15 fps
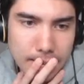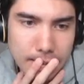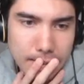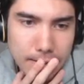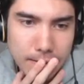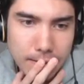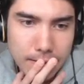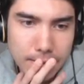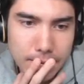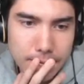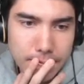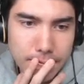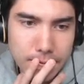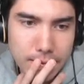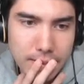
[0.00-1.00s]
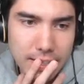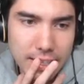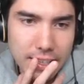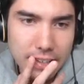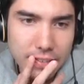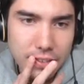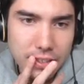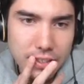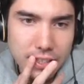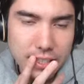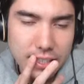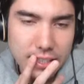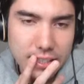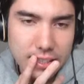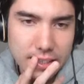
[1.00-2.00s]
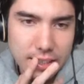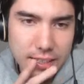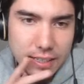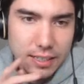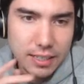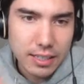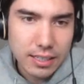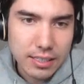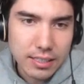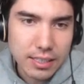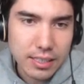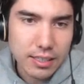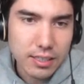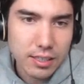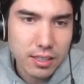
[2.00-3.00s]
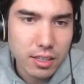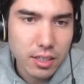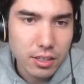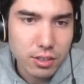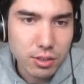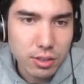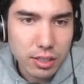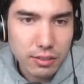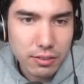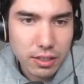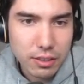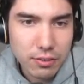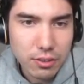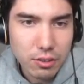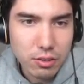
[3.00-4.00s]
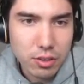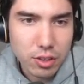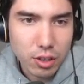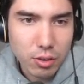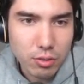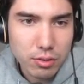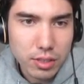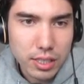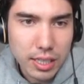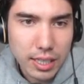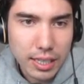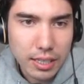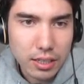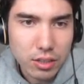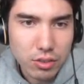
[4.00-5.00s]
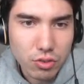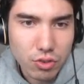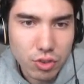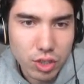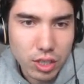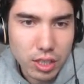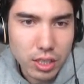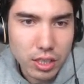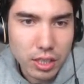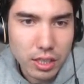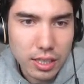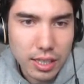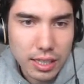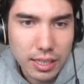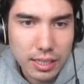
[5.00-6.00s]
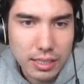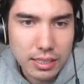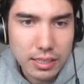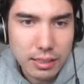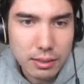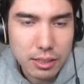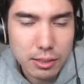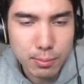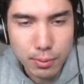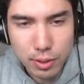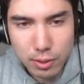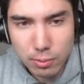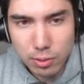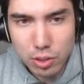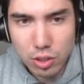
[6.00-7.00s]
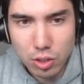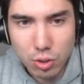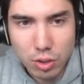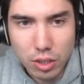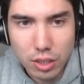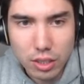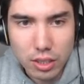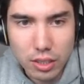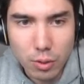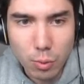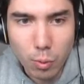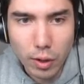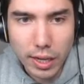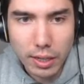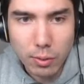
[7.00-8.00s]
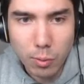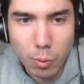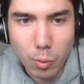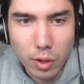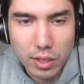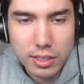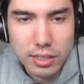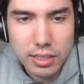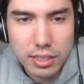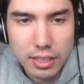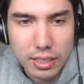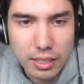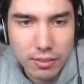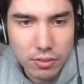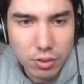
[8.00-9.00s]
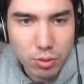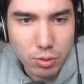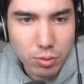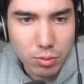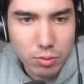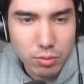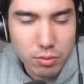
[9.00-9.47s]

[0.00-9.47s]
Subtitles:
No? f6. See? So even if you don't take the rook, the thing is that this bishop's so good that white wants to give you